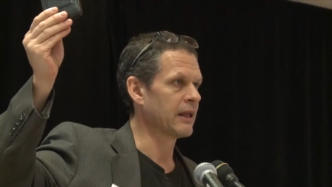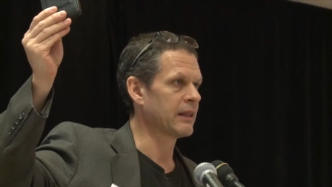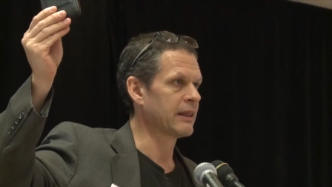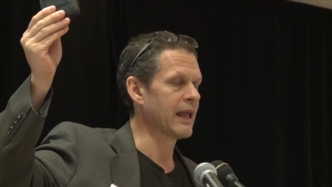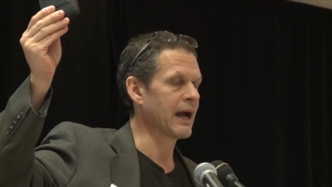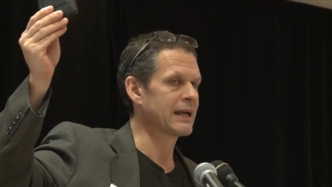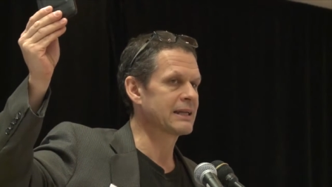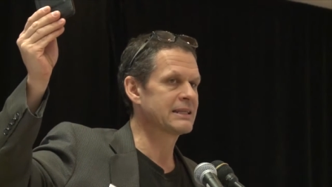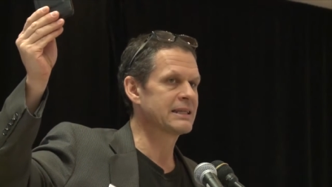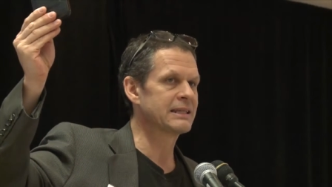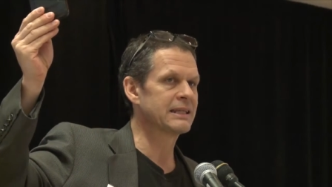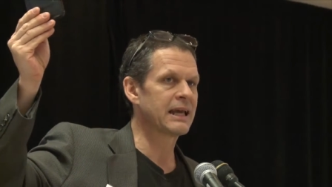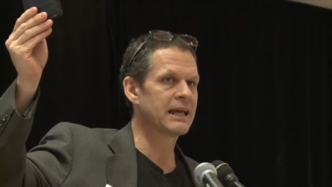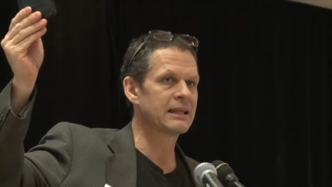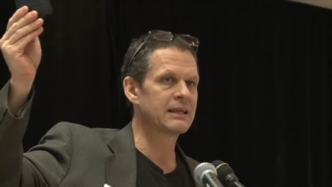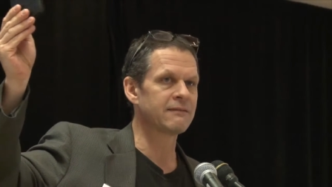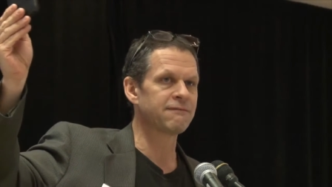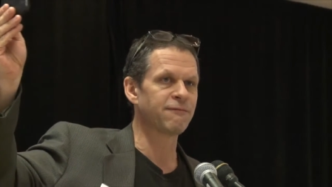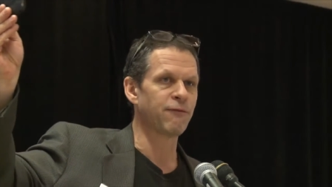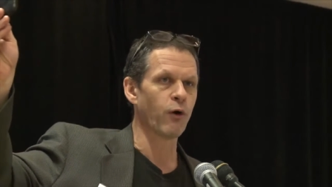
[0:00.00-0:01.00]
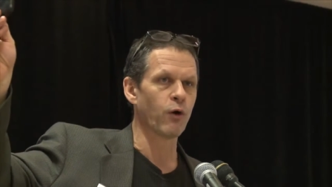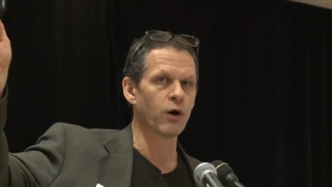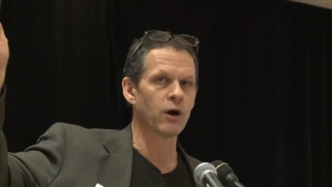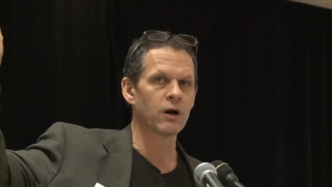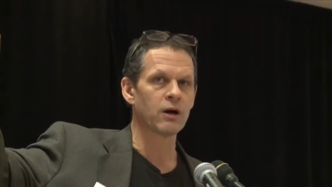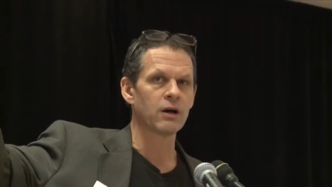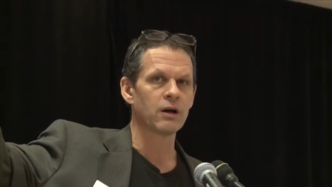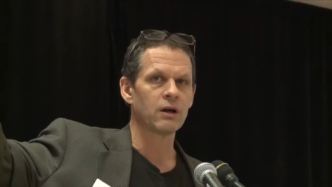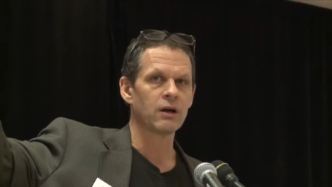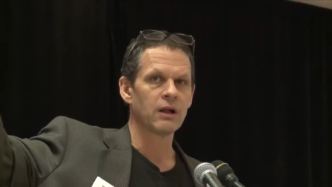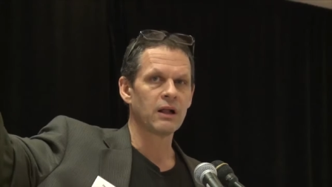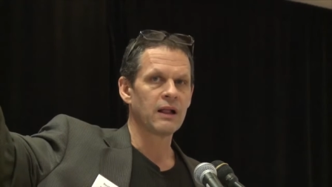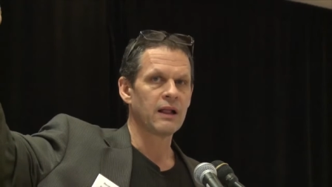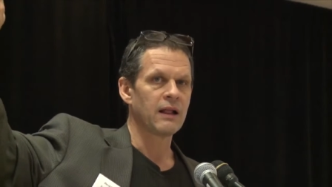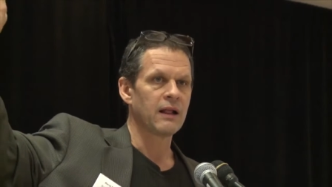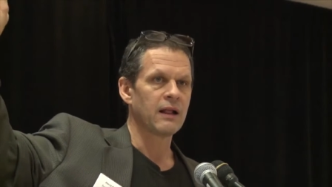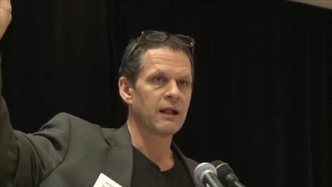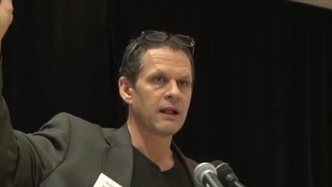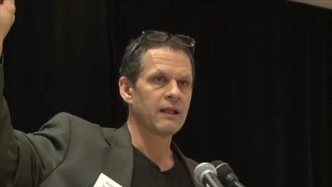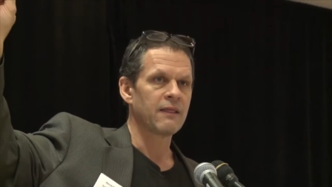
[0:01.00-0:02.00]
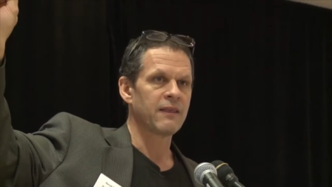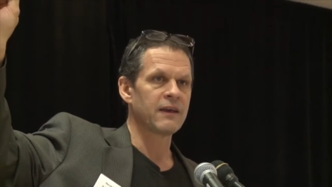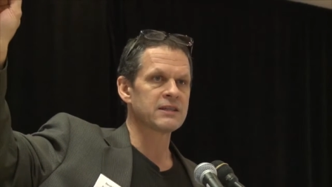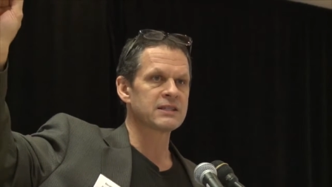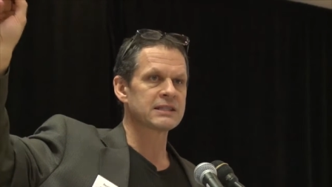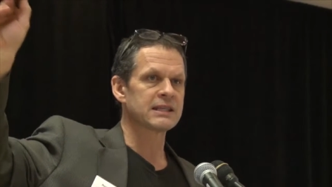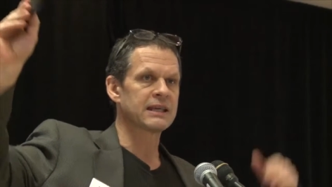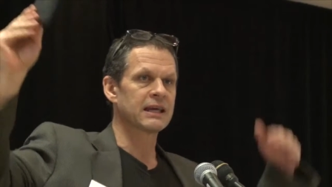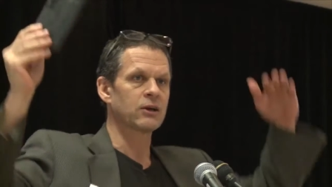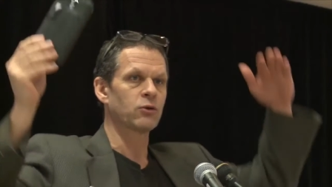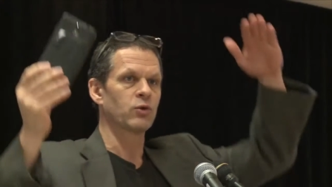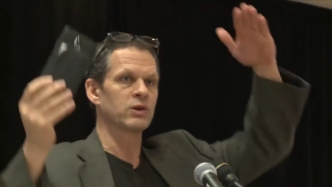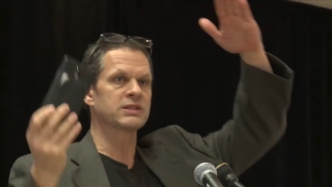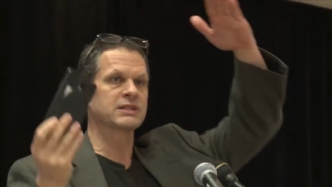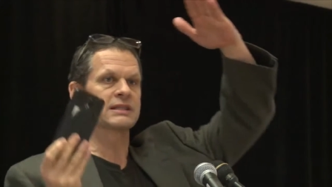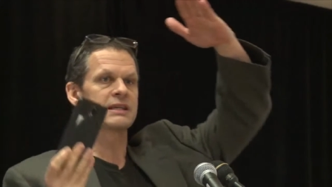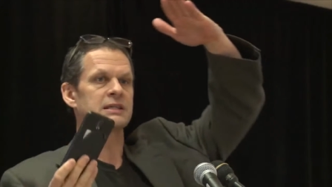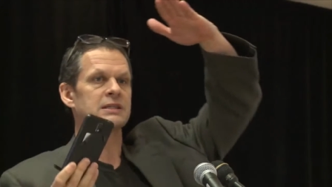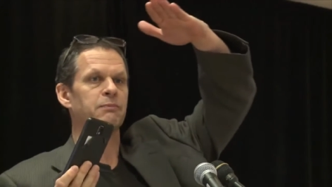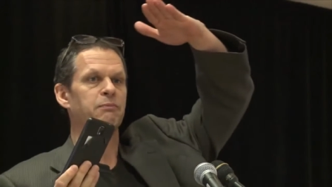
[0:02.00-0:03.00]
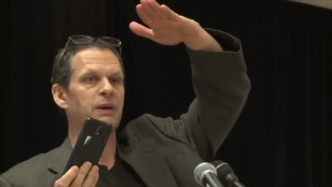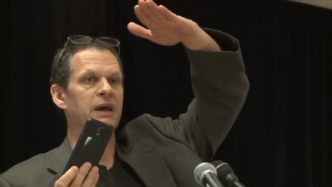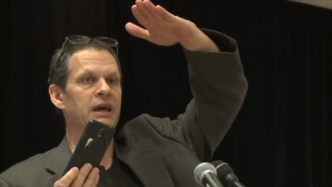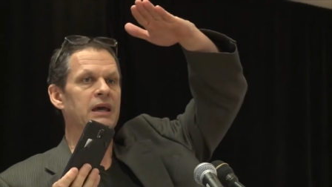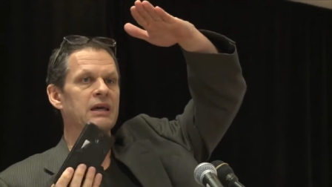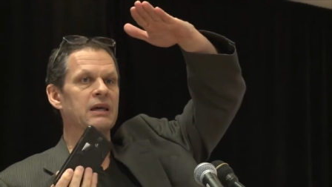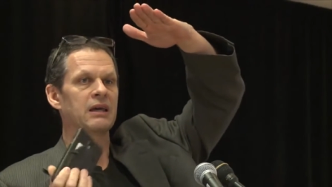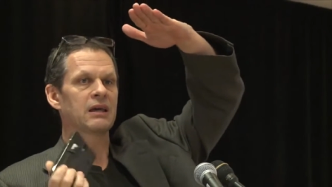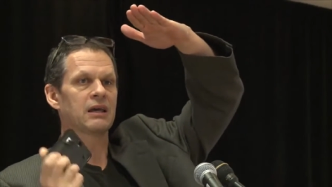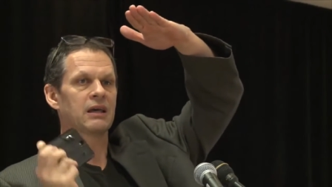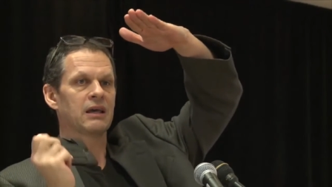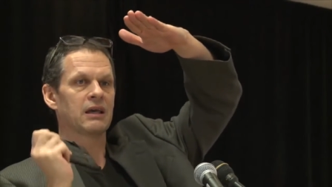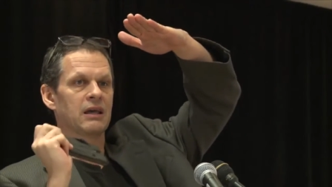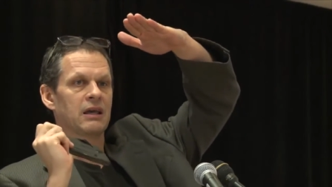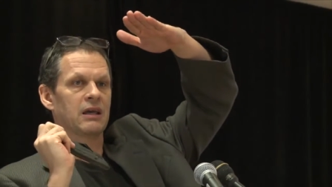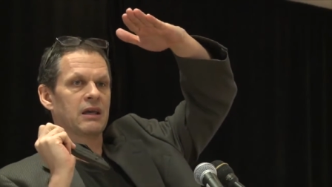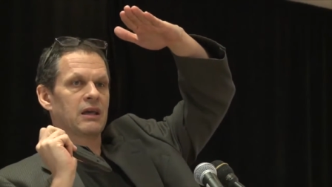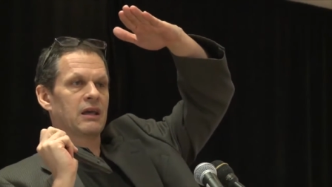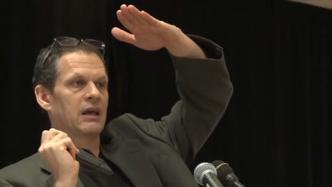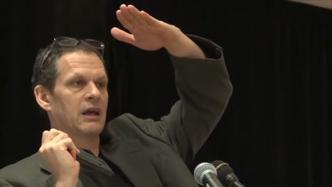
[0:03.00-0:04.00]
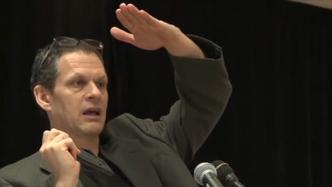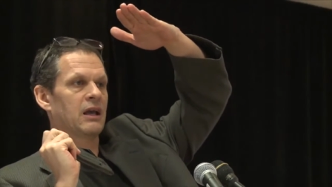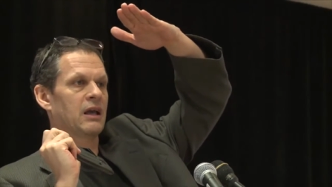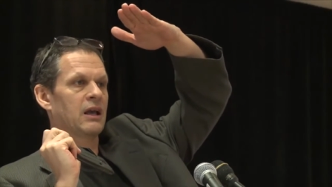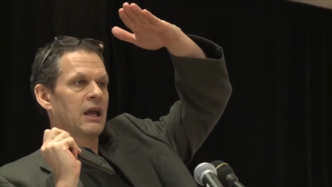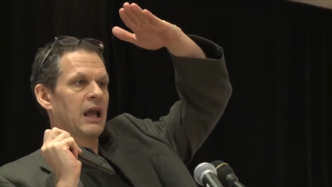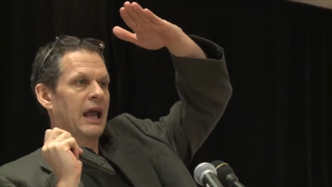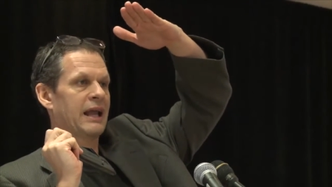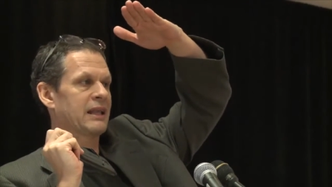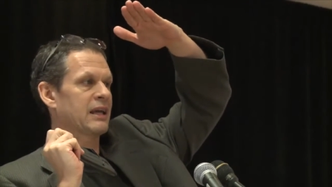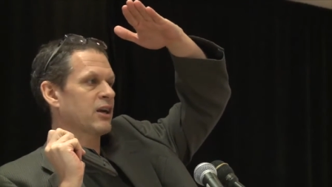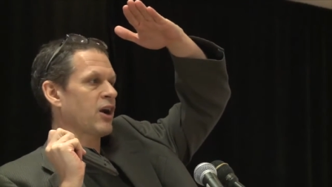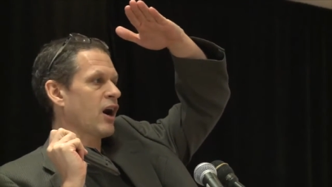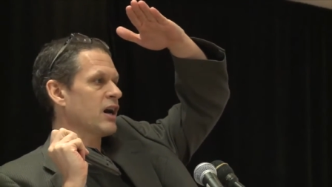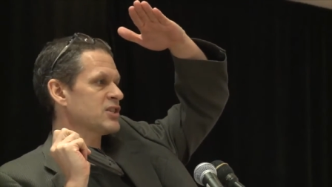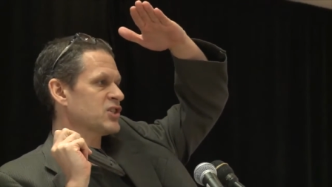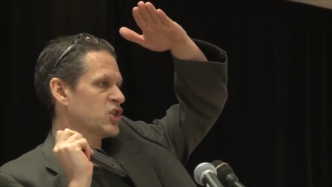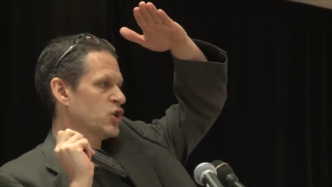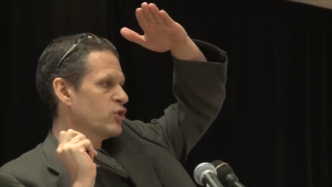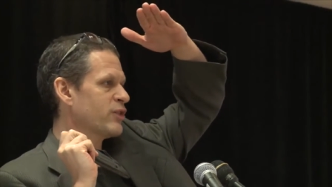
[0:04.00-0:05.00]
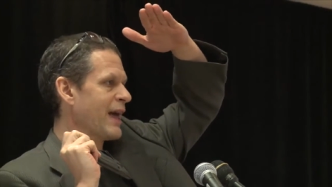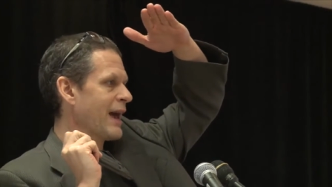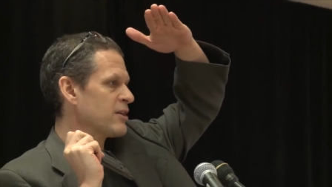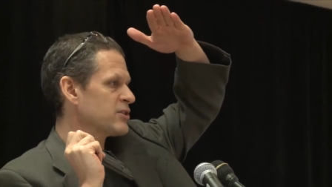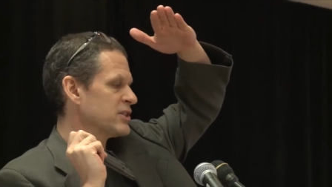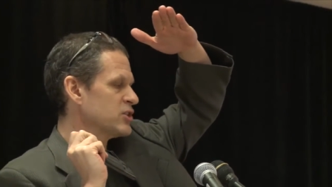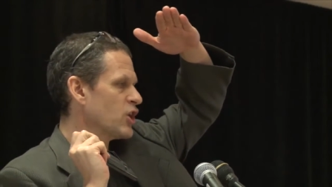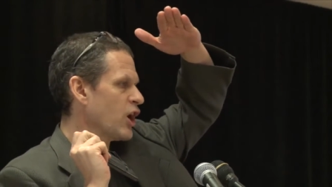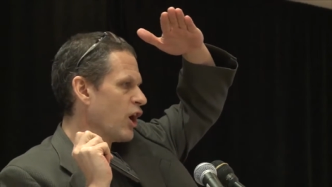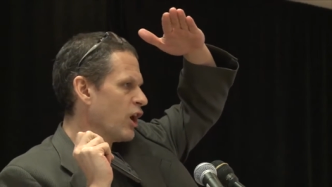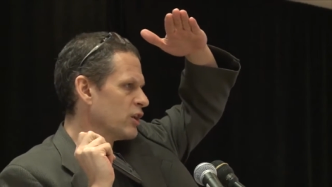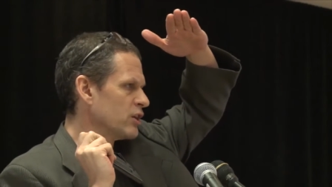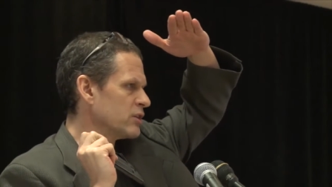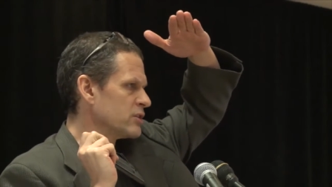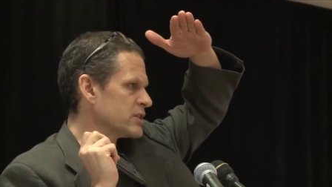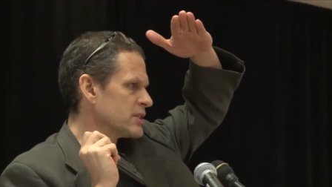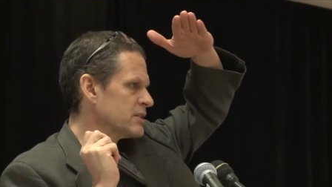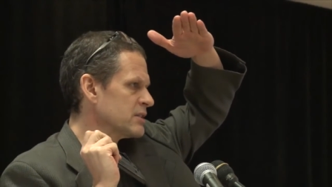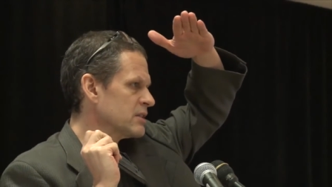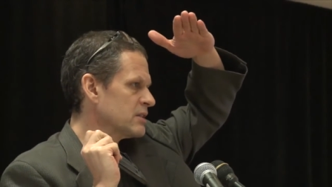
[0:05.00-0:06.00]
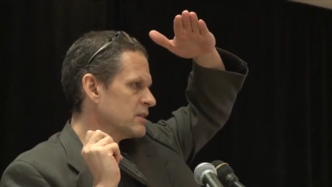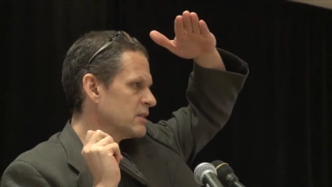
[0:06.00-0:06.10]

1984, this thing was this big, and it cost $2,000.